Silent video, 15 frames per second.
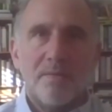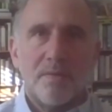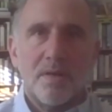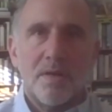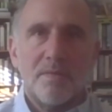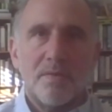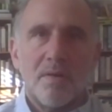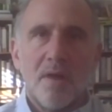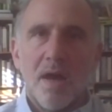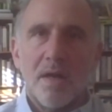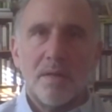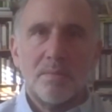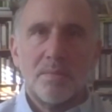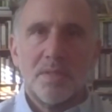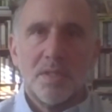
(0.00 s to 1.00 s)
for different
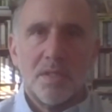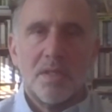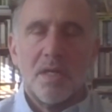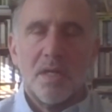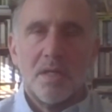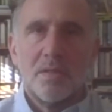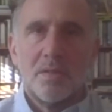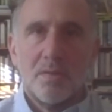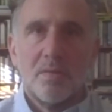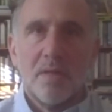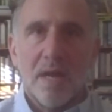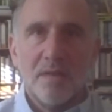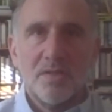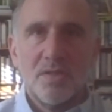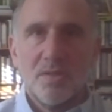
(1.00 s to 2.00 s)
items in
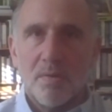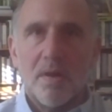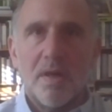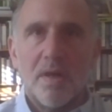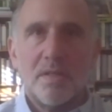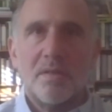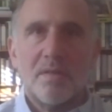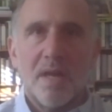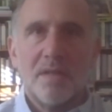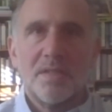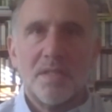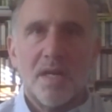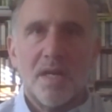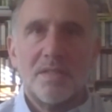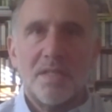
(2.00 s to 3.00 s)
2020,
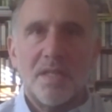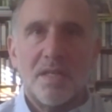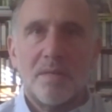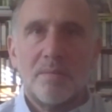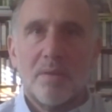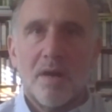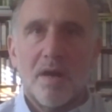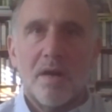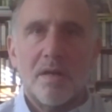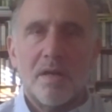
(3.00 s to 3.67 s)
2019, and prior